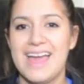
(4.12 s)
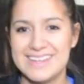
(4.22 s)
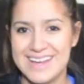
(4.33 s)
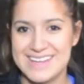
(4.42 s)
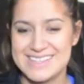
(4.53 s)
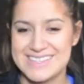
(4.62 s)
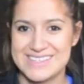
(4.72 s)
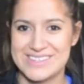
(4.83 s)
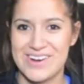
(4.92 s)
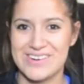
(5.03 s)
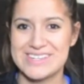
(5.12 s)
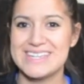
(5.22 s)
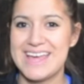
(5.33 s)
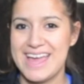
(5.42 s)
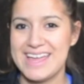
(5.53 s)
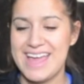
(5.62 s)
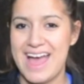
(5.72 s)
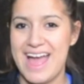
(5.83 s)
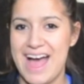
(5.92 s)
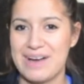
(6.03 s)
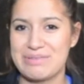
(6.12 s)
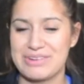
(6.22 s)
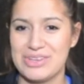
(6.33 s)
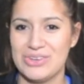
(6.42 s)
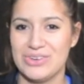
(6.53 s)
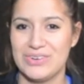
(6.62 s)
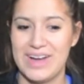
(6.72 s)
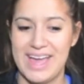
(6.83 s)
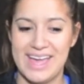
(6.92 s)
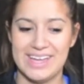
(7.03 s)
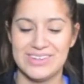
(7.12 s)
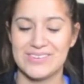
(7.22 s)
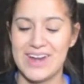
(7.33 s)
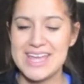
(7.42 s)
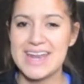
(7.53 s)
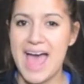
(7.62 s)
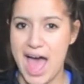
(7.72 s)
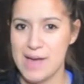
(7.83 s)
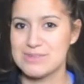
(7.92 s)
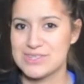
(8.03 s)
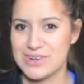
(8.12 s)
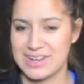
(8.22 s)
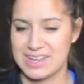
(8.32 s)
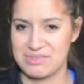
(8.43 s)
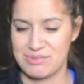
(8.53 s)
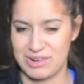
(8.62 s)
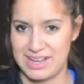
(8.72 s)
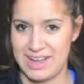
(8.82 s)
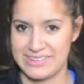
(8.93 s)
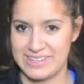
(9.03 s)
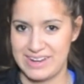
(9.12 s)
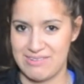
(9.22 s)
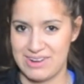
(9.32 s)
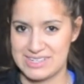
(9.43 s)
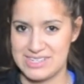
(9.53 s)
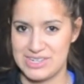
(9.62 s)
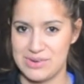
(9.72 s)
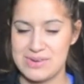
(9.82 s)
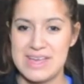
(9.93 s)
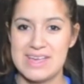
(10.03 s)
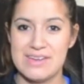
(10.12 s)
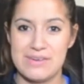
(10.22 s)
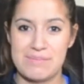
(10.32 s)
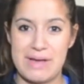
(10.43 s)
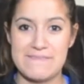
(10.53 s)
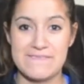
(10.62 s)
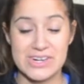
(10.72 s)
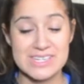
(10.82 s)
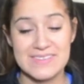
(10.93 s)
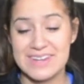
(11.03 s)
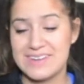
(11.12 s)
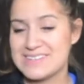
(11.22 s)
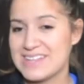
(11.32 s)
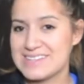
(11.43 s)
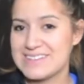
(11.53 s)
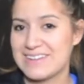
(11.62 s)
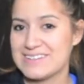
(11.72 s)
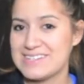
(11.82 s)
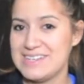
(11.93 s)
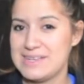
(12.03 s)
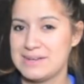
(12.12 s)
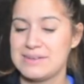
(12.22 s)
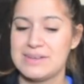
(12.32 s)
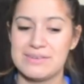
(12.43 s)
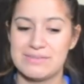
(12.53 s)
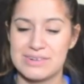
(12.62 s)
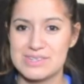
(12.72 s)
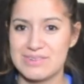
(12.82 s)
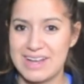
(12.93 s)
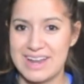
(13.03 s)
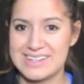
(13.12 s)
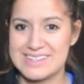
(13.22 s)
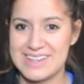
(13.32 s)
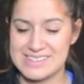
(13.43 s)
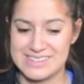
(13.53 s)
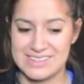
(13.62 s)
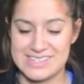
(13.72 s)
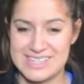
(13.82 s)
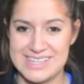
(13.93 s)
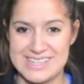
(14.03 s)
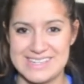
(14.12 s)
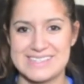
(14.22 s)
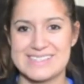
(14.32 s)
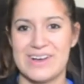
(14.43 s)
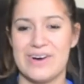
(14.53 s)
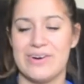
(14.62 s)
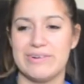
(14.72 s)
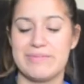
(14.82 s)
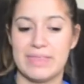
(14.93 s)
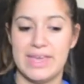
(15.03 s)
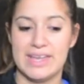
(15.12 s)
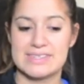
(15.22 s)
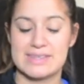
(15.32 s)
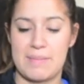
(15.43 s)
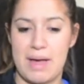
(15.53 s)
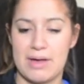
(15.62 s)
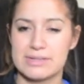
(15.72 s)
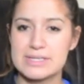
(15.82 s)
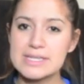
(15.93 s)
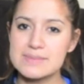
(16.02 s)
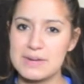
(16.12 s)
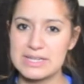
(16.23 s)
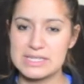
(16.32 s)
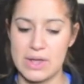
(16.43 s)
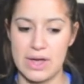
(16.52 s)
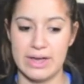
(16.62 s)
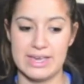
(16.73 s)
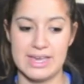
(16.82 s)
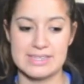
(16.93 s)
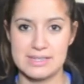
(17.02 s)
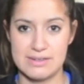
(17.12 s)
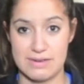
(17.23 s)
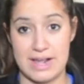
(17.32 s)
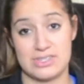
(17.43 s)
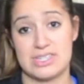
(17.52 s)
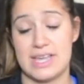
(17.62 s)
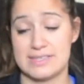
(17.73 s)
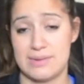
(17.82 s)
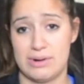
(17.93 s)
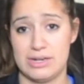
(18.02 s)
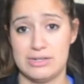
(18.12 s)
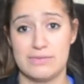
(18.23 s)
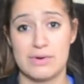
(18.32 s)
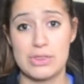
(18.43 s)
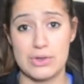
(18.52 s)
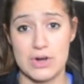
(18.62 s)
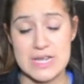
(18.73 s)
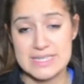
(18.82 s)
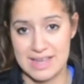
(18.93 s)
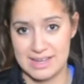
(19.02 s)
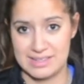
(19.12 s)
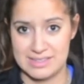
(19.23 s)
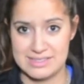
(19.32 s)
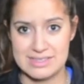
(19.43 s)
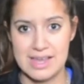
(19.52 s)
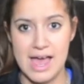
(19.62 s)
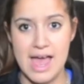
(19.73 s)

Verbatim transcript: Hey guys, so today I have for you a great ab circuit workout that I wanted to do. My first video of two thousand thirteen, first workout of two thousand thirteen, so it's about six minutes long. It's different exercise that we're going to do for thirty seconds,